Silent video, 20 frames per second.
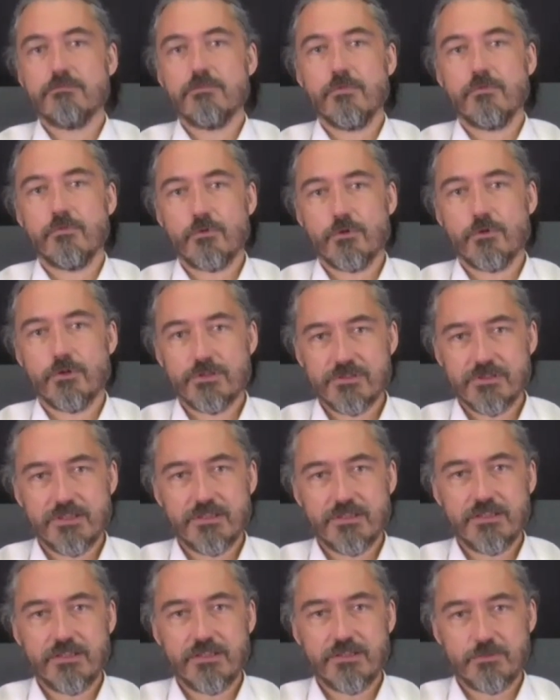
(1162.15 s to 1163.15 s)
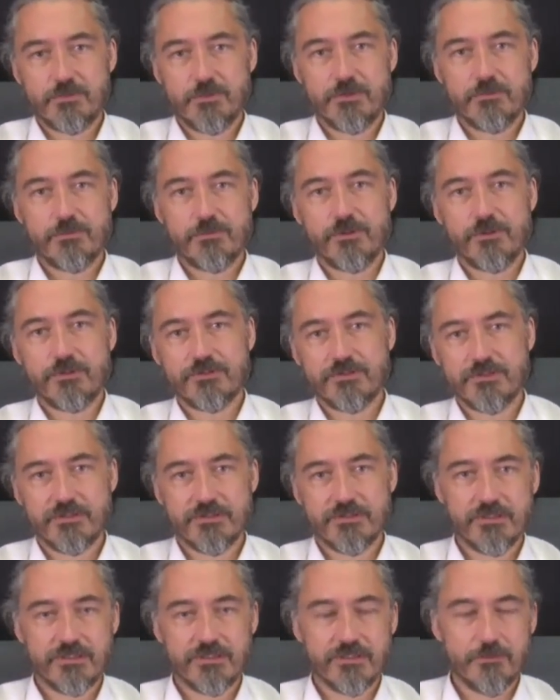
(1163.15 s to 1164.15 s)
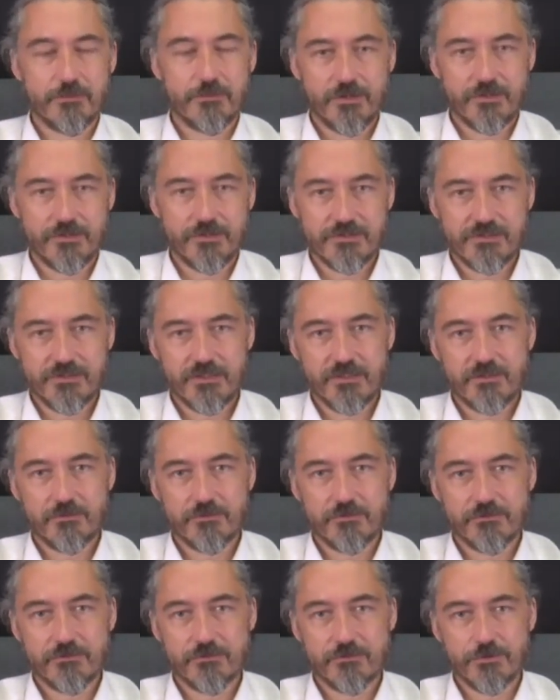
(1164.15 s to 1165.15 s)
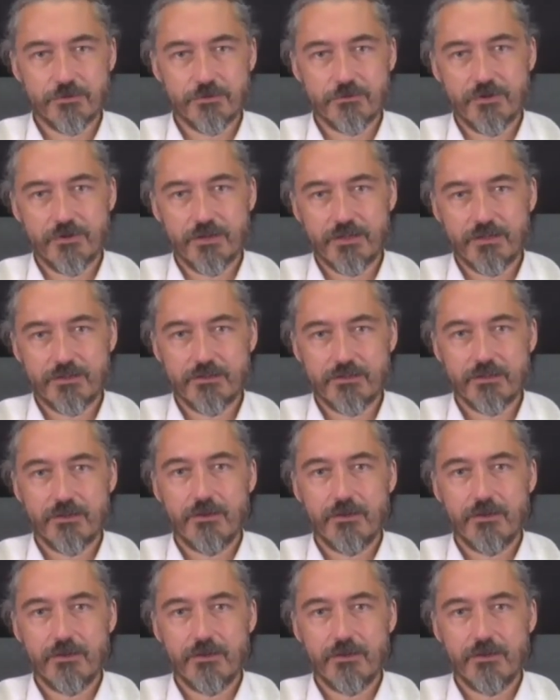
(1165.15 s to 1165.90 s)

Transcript: of course, the attachment process that the parents are able to provide.